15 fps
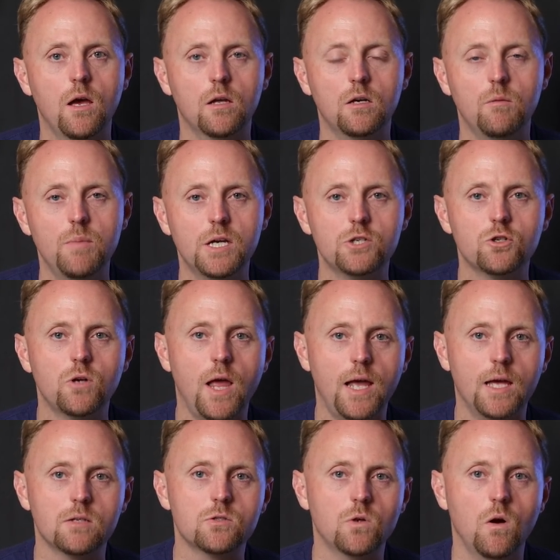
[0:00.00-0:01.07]
and I'll make sure to
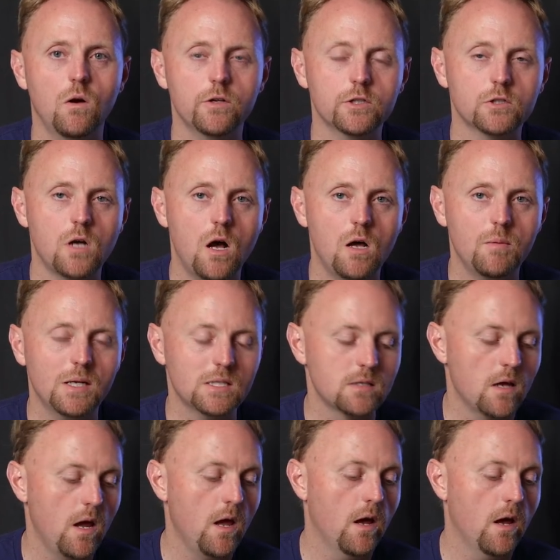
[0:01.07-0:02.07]
answer all your comments.